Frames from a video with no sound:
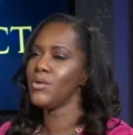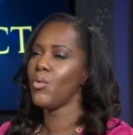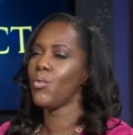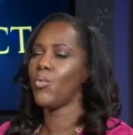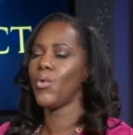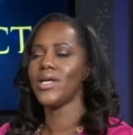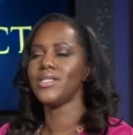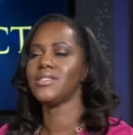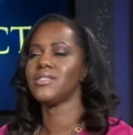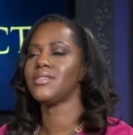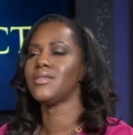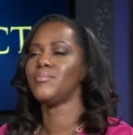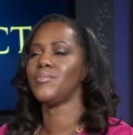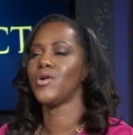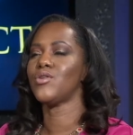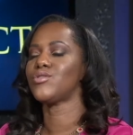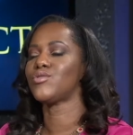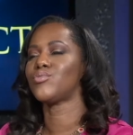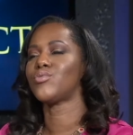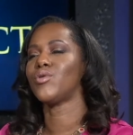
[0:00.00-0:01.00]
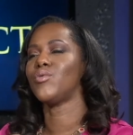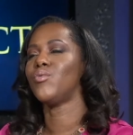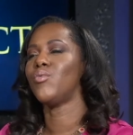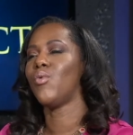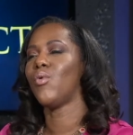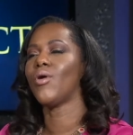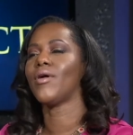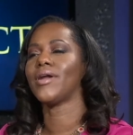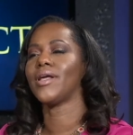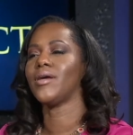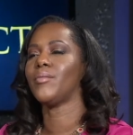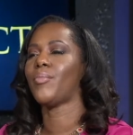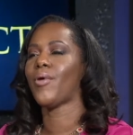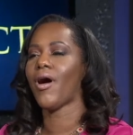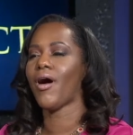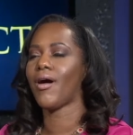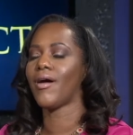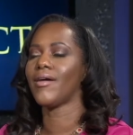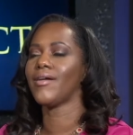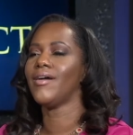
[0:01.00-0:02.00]
what's the most rewarding
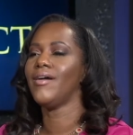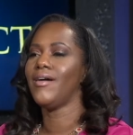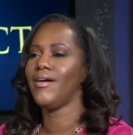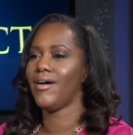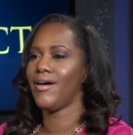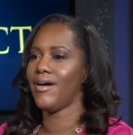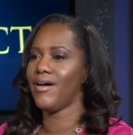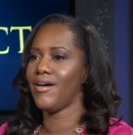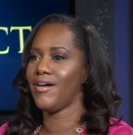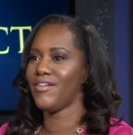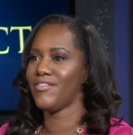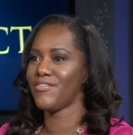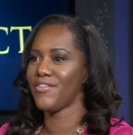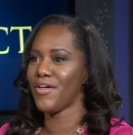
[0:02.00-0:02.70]
part of